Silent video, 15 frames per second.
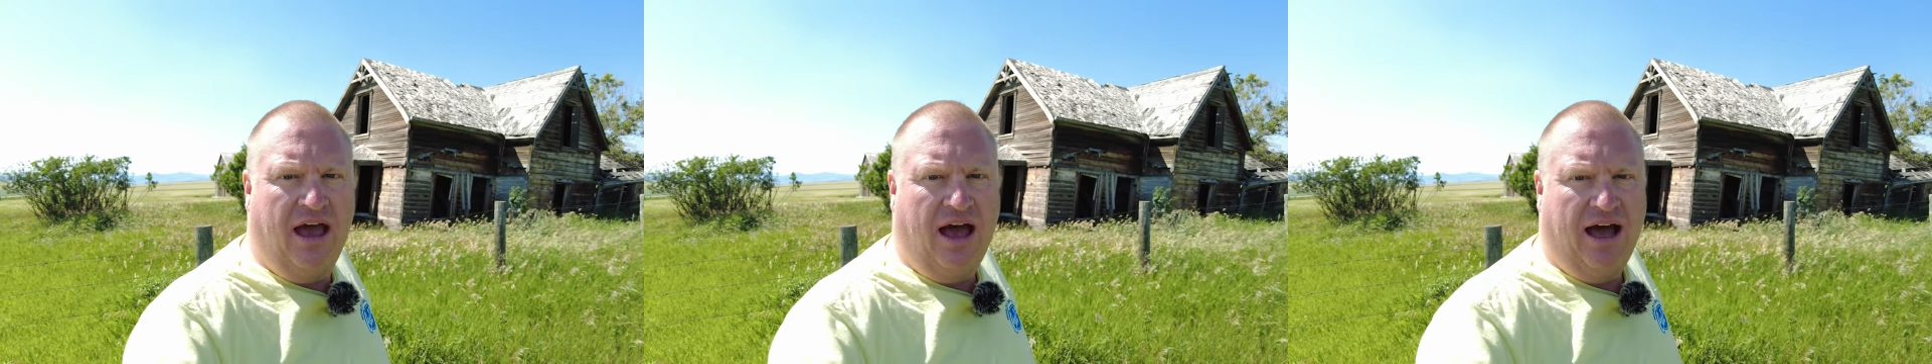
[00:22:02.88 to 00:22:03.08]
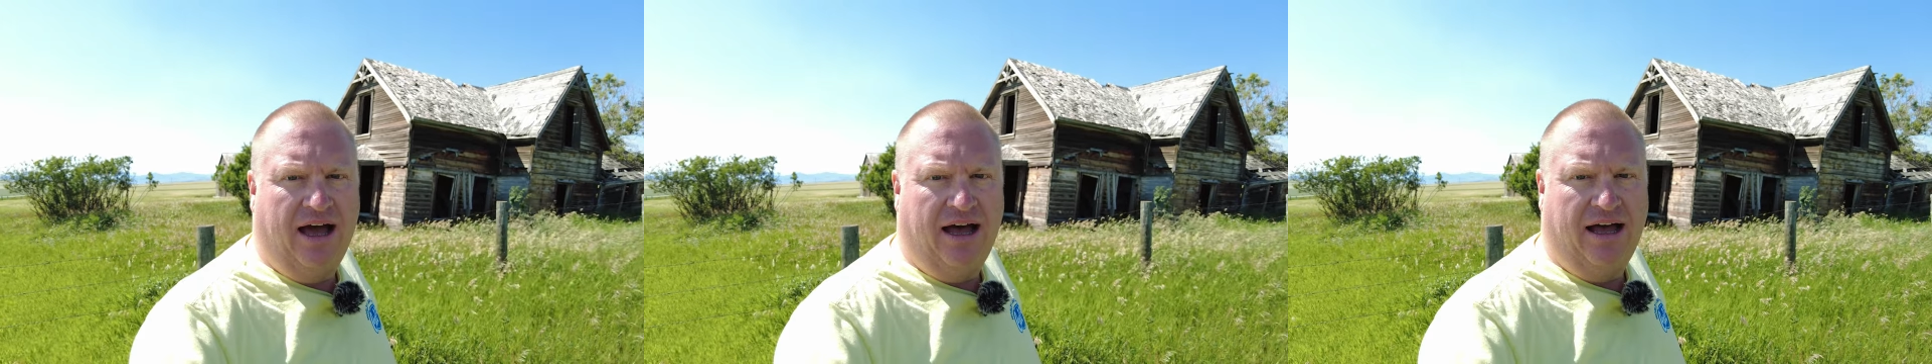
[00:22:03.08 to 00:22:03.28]

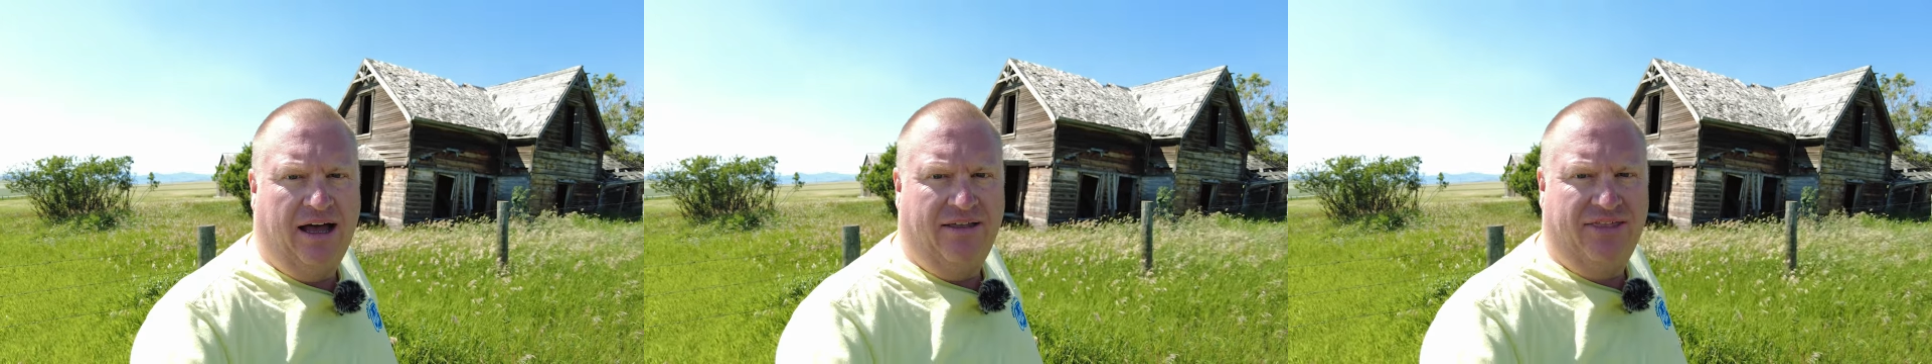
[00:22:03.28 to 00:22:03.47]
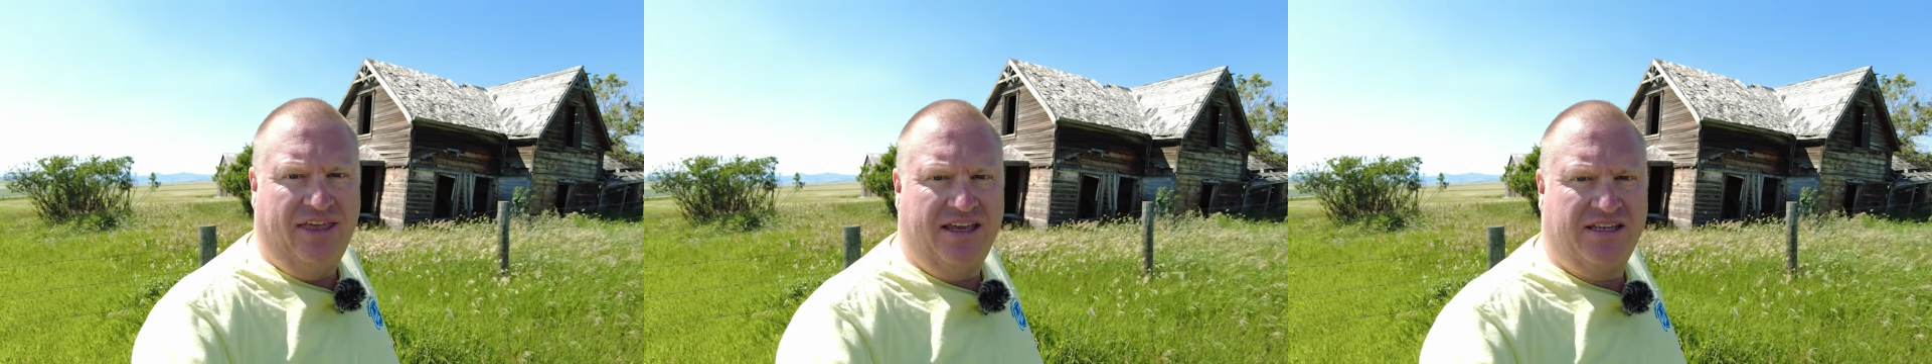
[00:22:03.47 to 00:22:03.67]

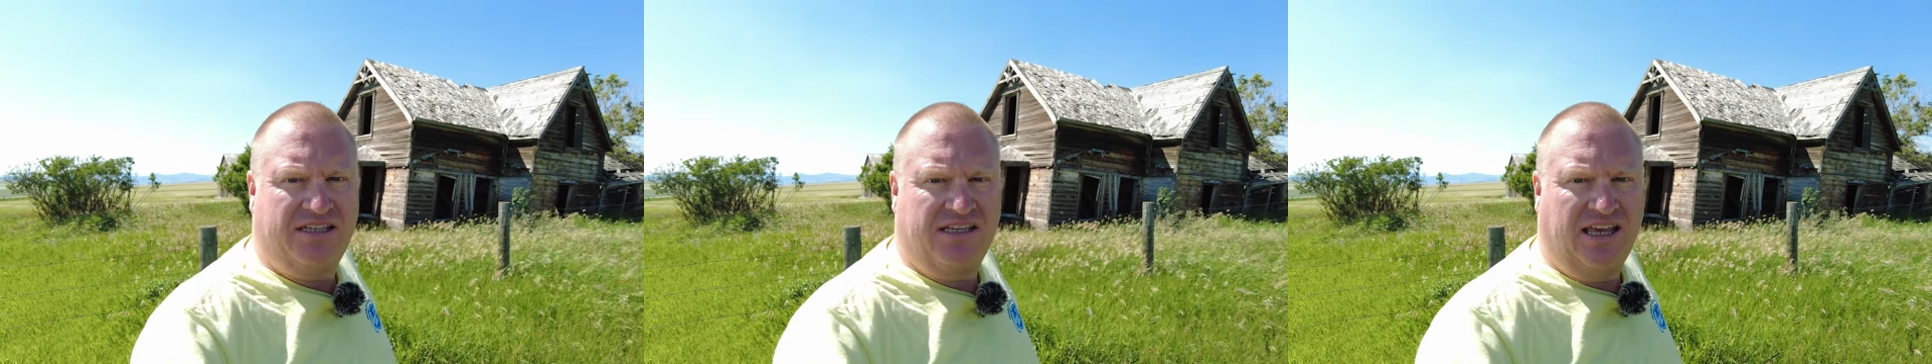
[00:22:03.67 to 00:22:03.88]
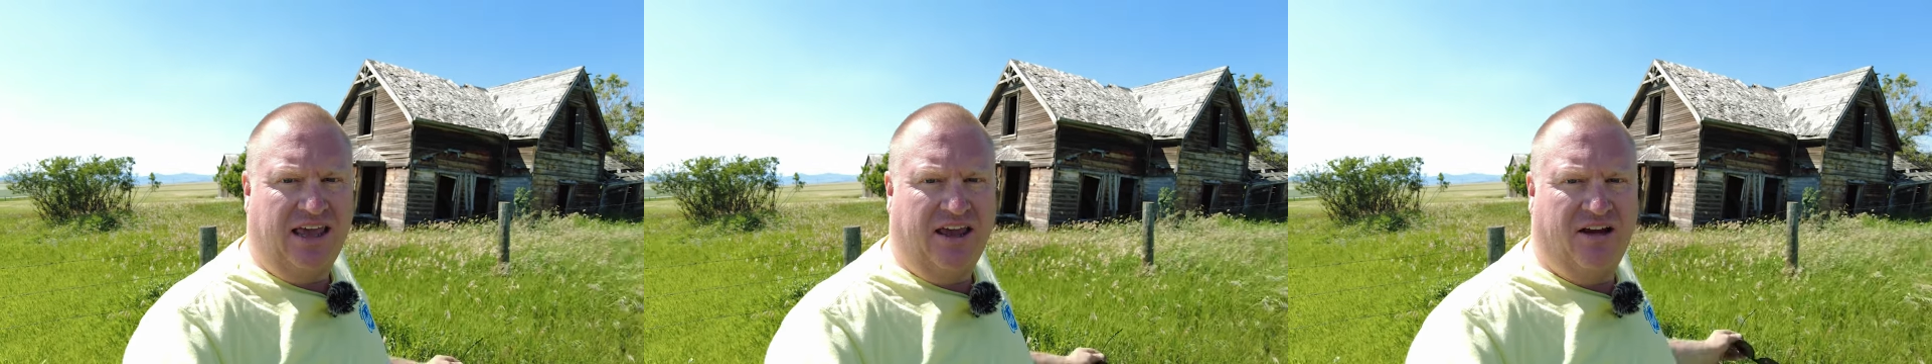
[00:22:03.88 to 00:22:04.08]
Uh,
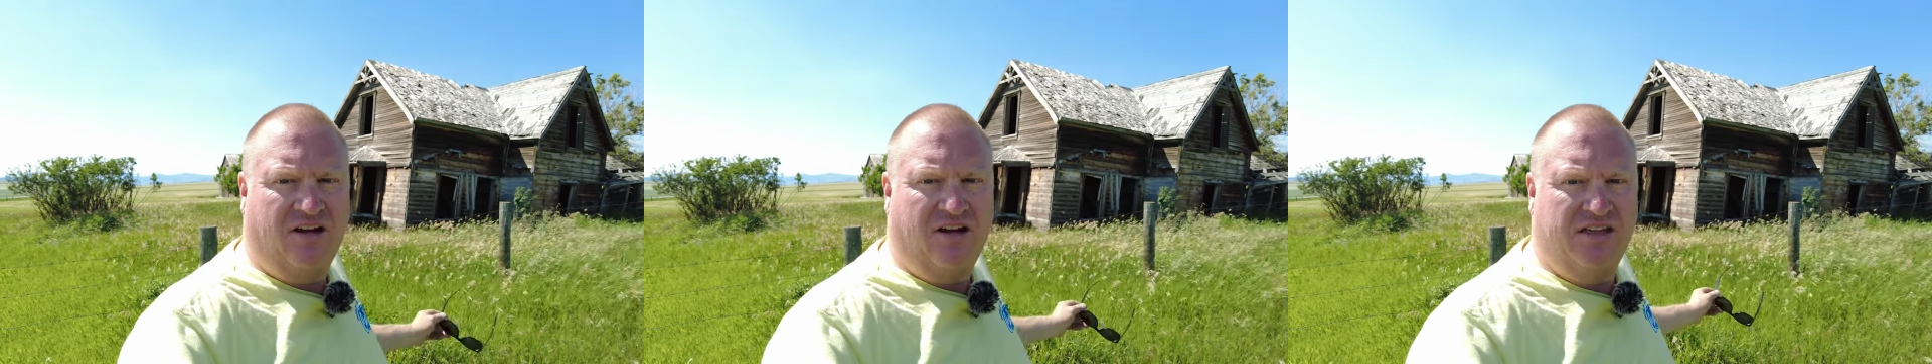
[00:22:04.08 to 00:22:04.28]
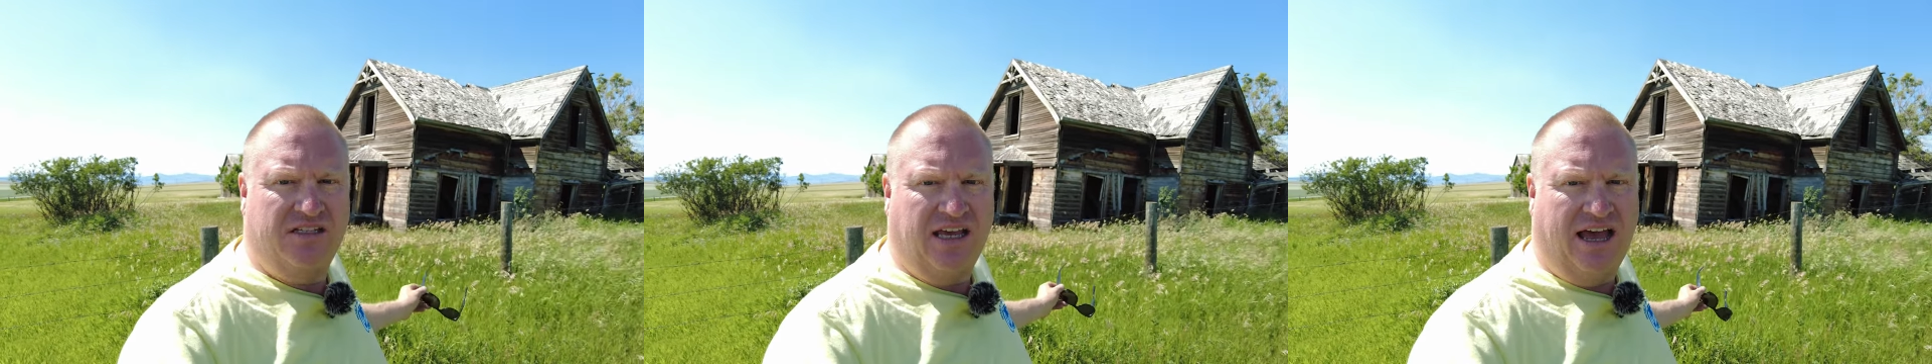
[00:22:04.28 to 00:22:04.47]
this
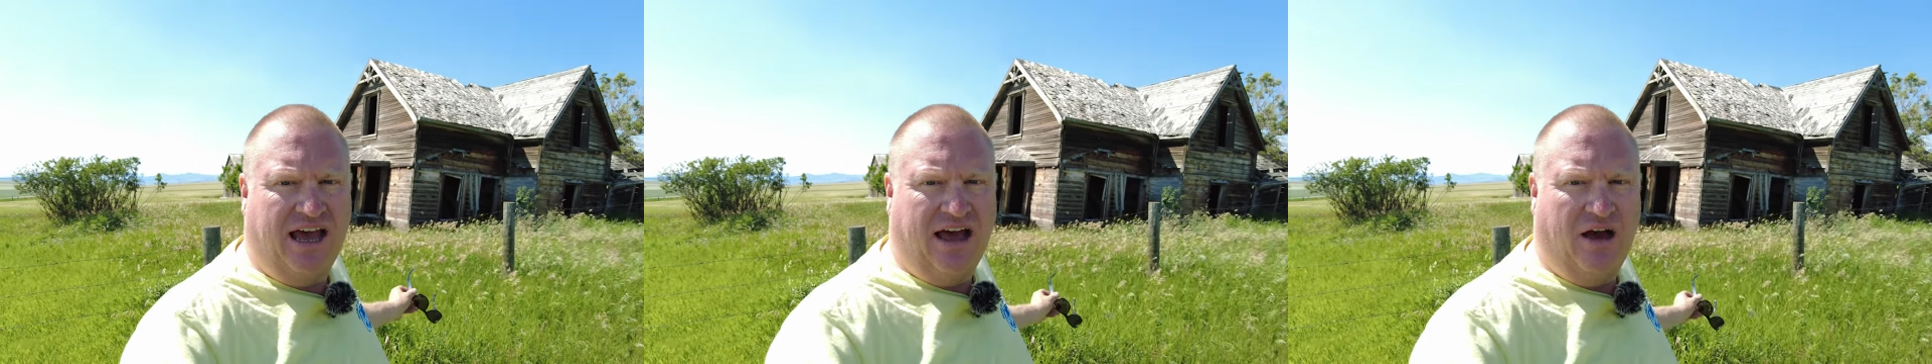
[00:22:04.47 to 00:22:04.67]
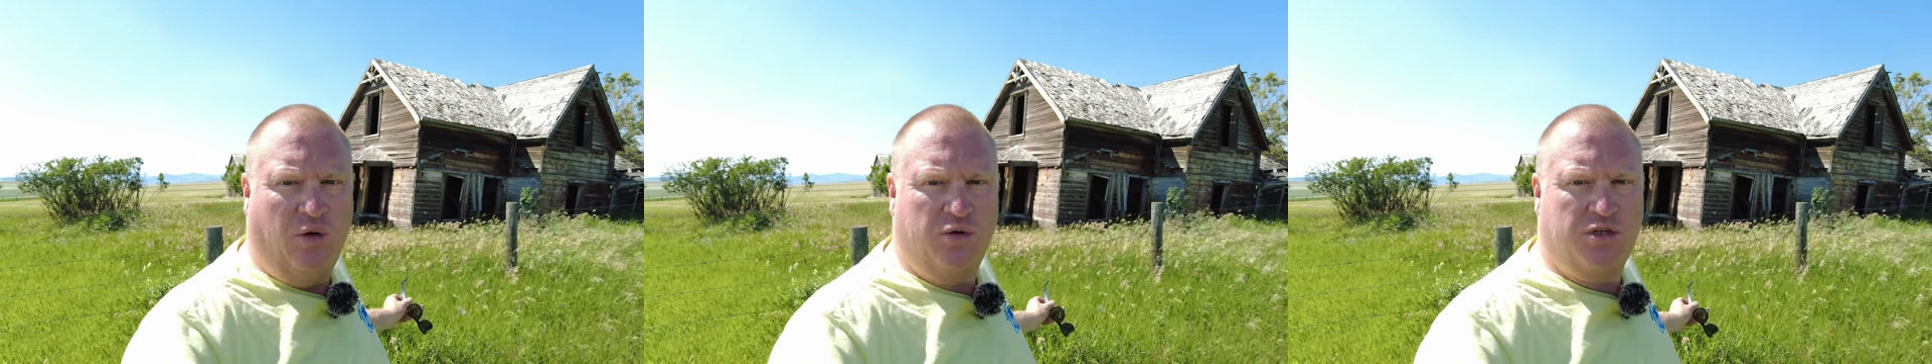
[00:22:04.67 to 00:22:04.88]
here is a
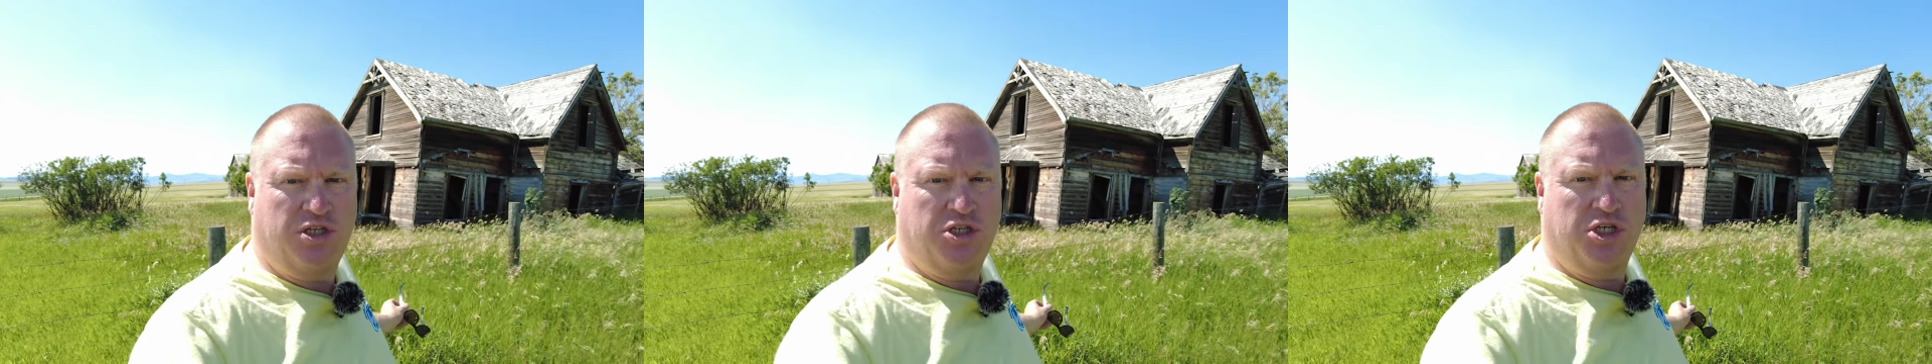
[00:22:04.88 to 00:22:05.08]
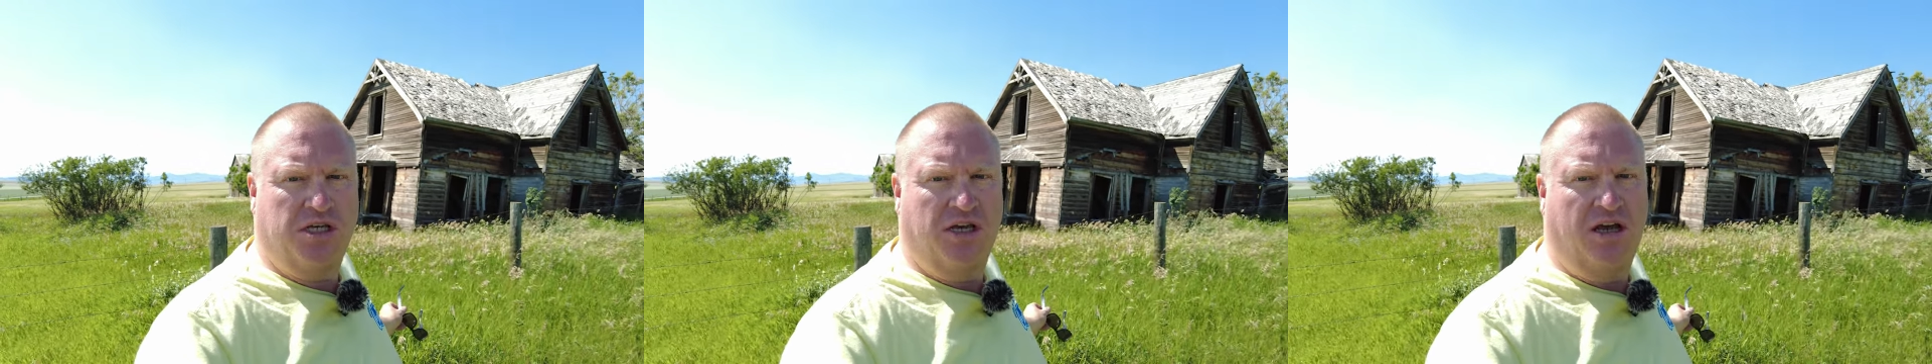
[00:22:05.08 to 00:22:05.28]

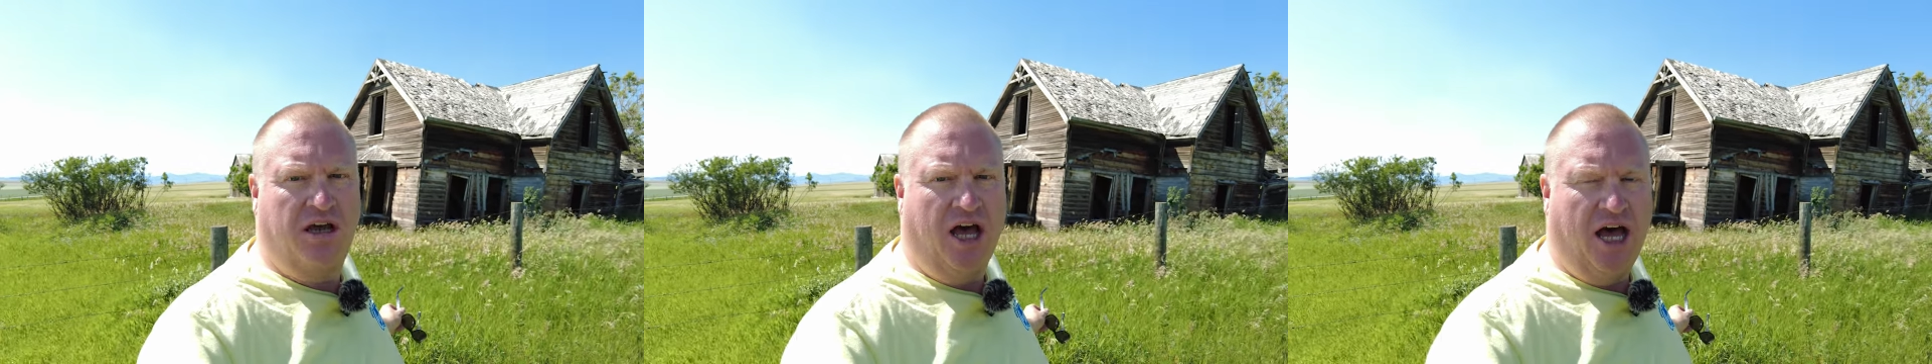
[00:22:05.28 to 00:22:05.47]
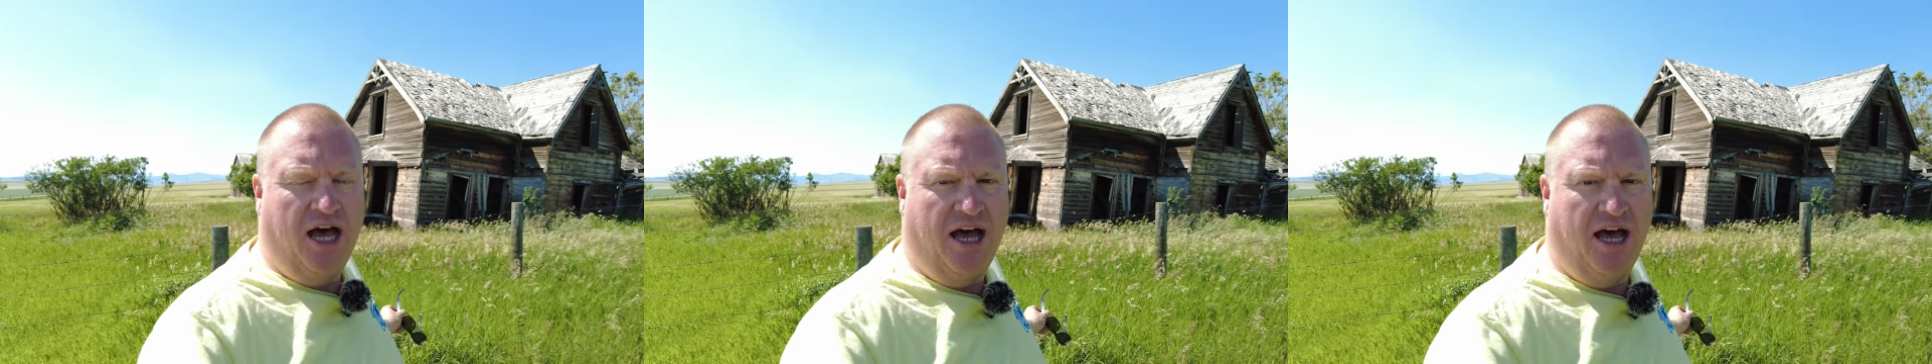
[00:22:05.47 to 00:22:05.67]
house
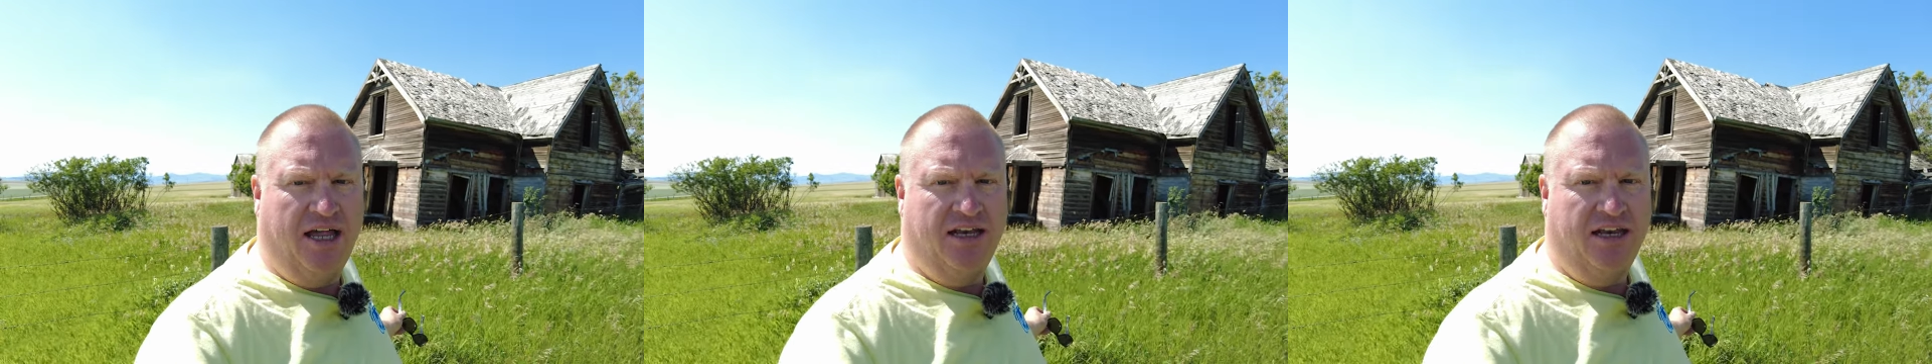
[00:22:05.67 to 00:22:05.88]
uh,